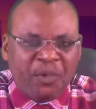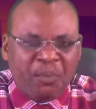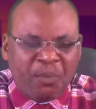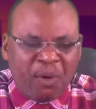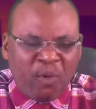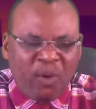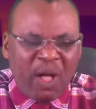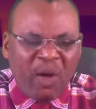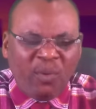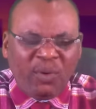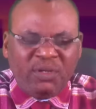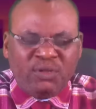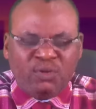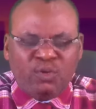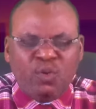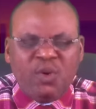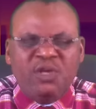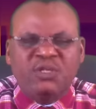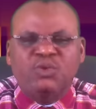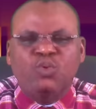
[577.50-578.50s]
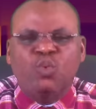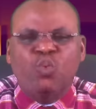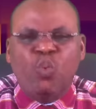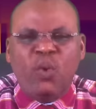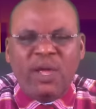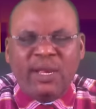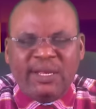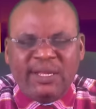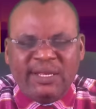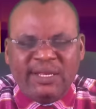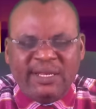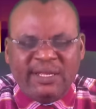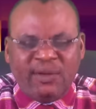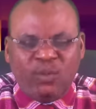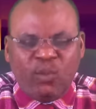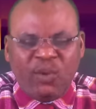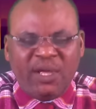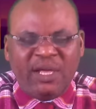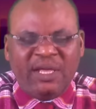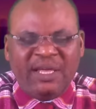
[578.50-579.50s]
But when we do it
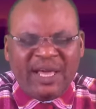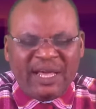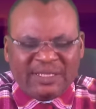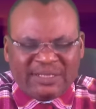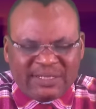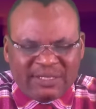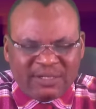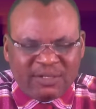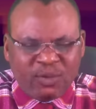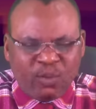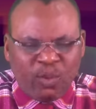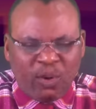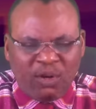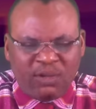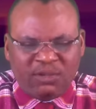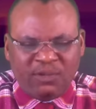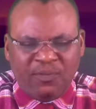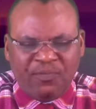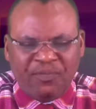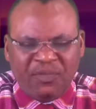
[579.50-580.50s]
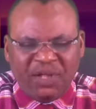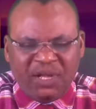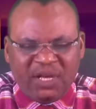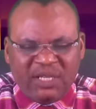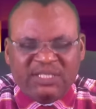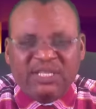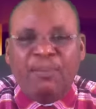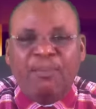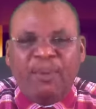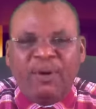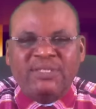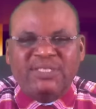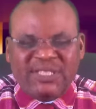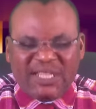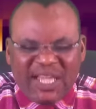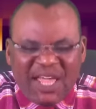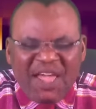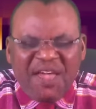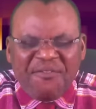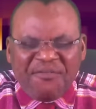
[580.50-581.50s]
willingly, we get the reward. He said, "But
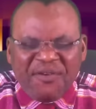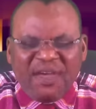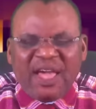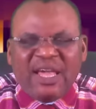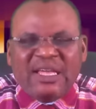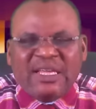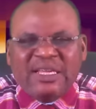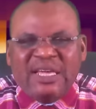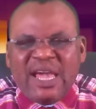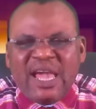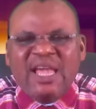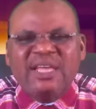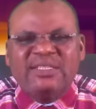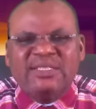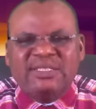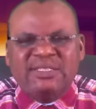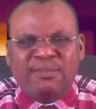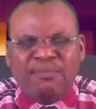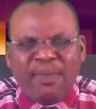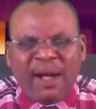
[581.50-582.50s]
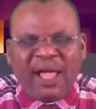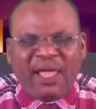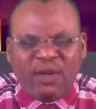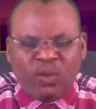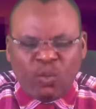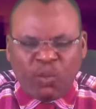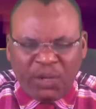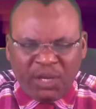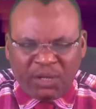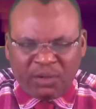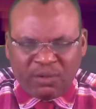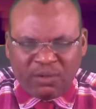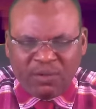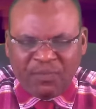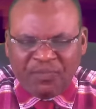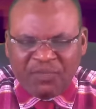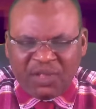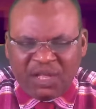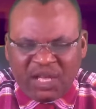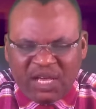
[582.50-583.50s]
if against my will,
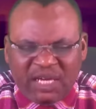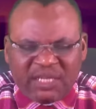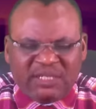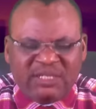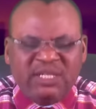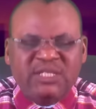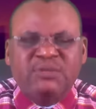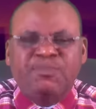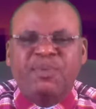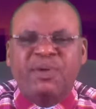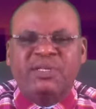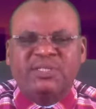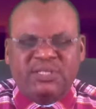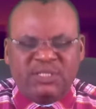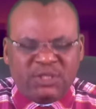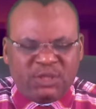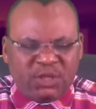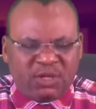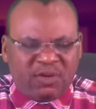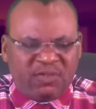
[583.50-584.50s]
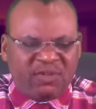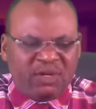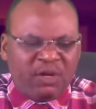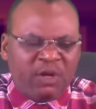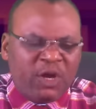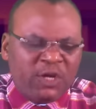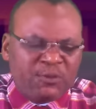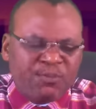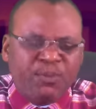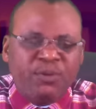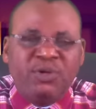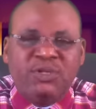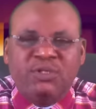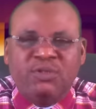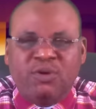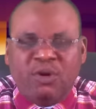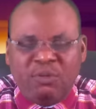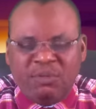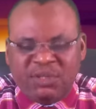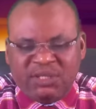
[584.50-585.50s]
a dispensation of the gospel
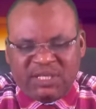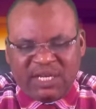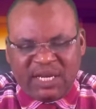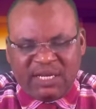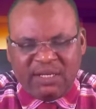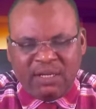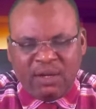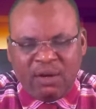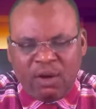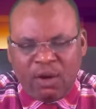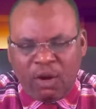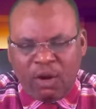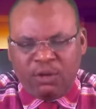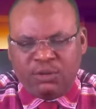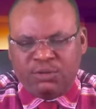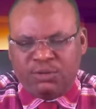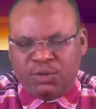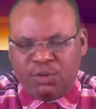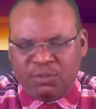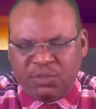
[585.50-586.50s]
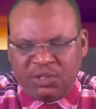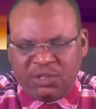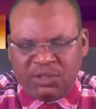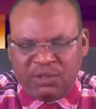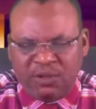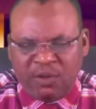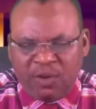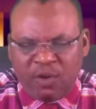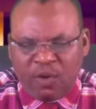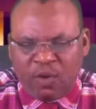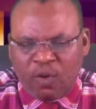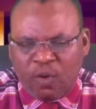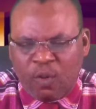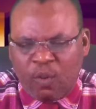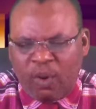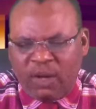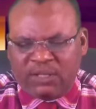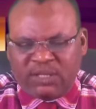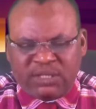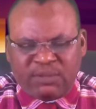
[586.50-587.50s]
is committed unto me,
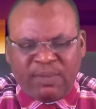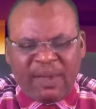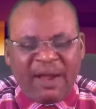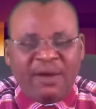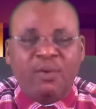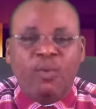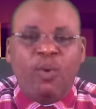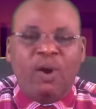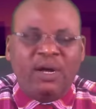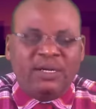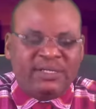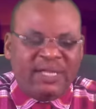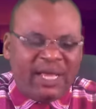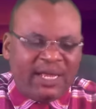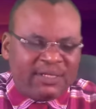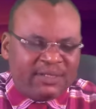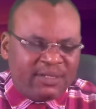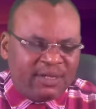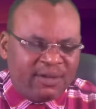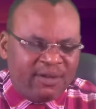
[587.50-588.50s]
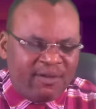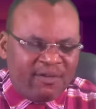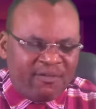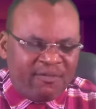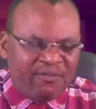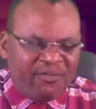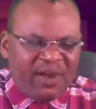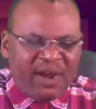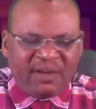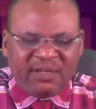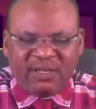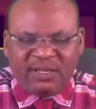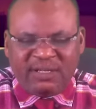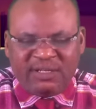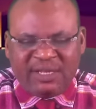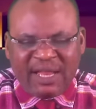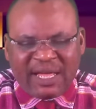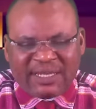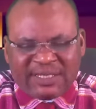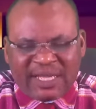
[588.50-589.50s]
what is my reward then? Verily,
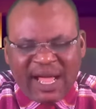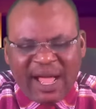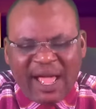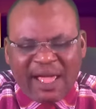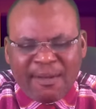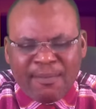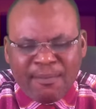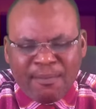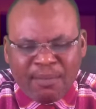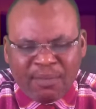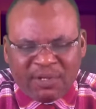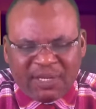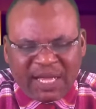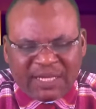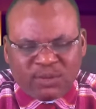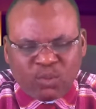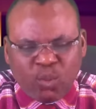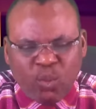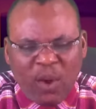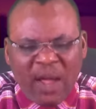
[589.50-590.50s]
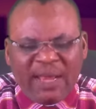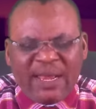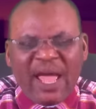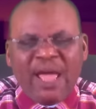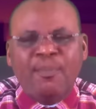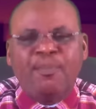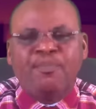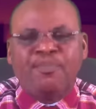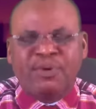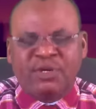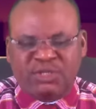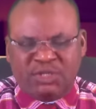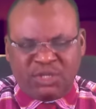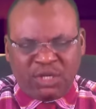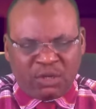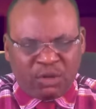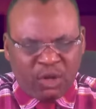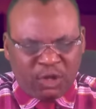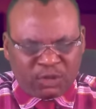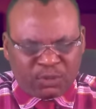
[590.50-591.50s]
that when I preach
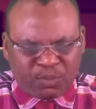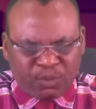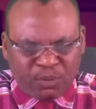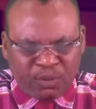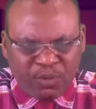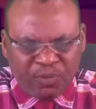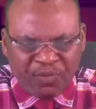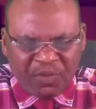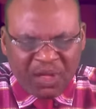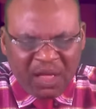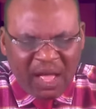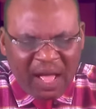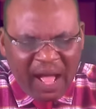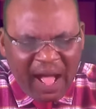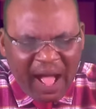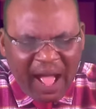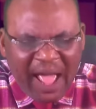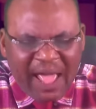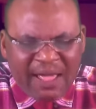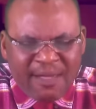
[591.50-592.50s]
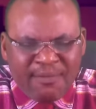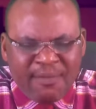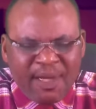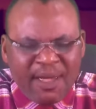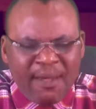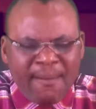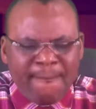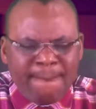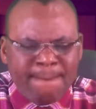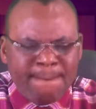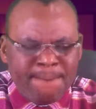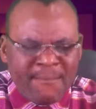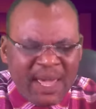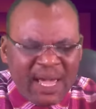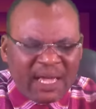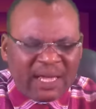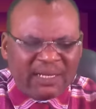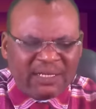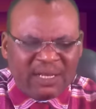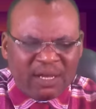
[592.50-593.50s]
the gospel, I may
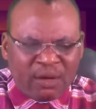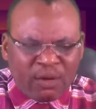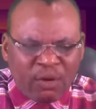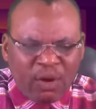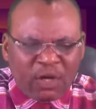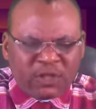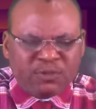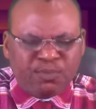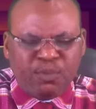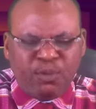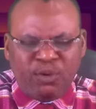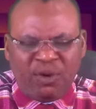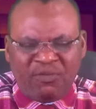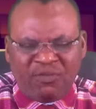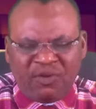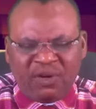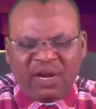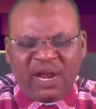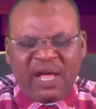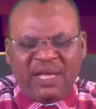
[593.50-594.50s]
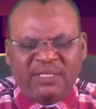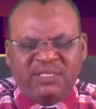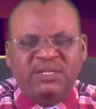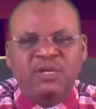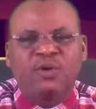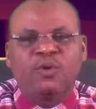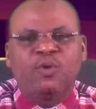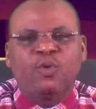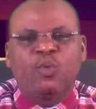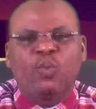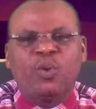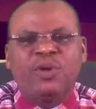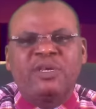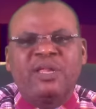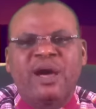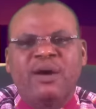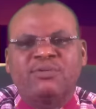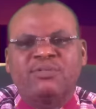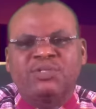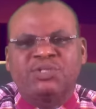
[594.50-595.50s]
make the gospel of Christ
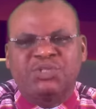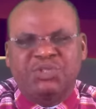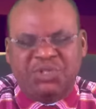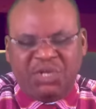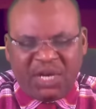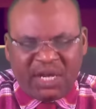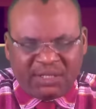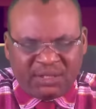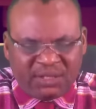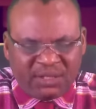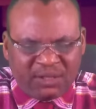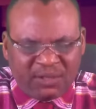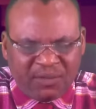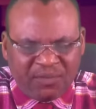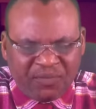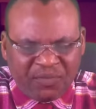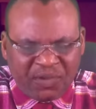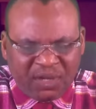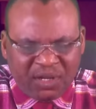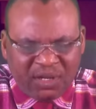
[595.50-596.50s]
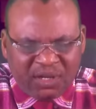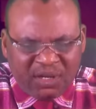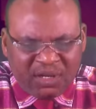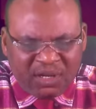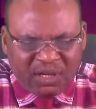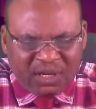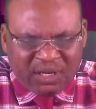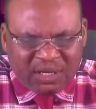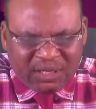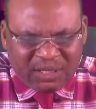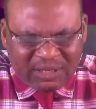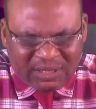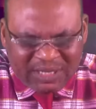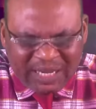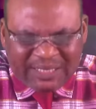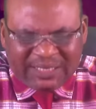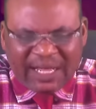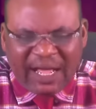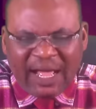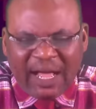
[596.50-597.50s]
without charge,
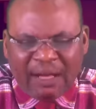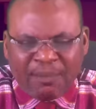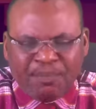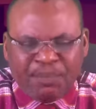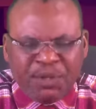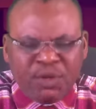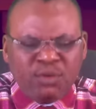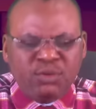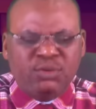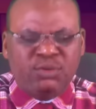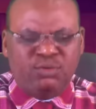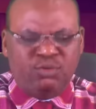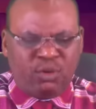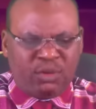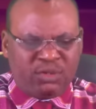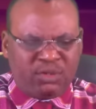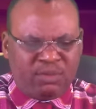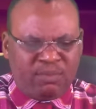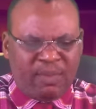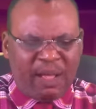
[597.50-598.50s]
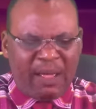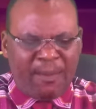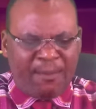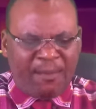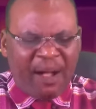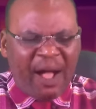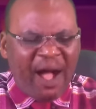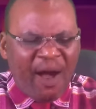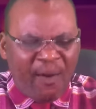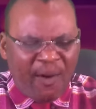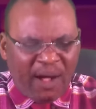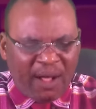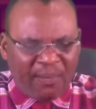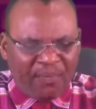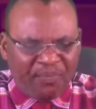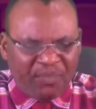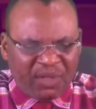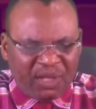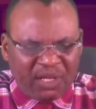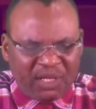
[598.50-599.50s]
that I abuse not my
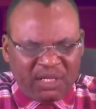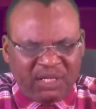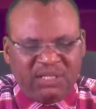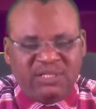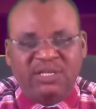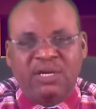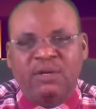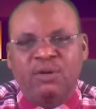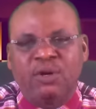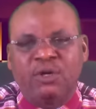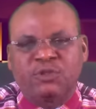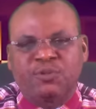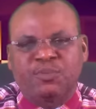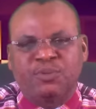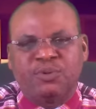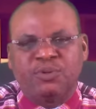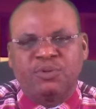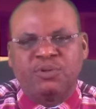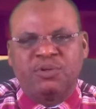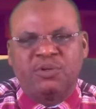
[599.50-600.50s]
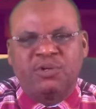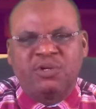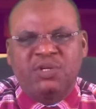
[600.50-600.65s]
power in the gospel."